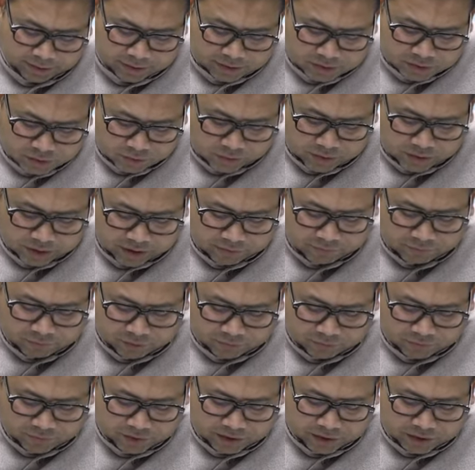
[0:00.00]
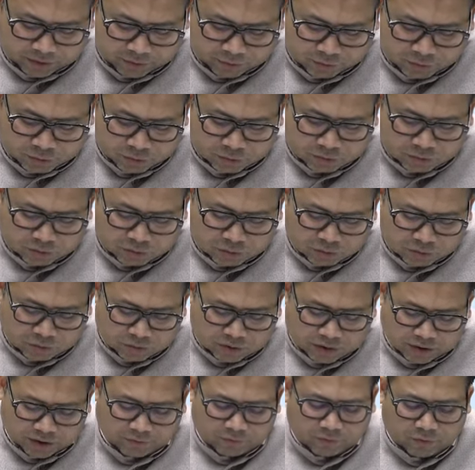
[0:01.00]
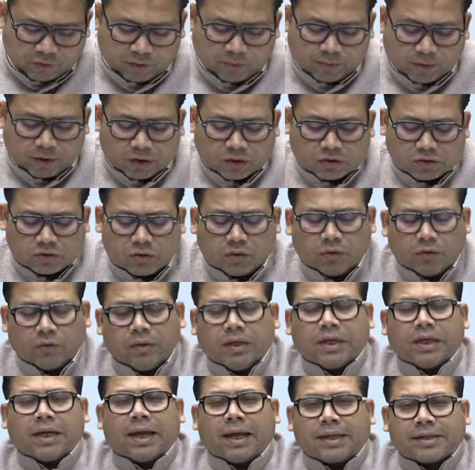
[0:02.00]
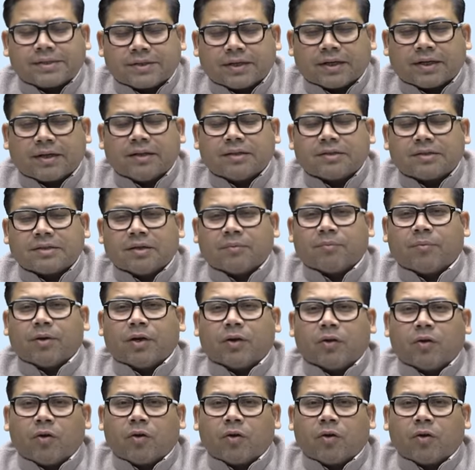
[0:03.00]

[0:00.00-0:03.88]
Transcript: So here what we need to choose, 2, 3, 4, because not only gastric ulcer, but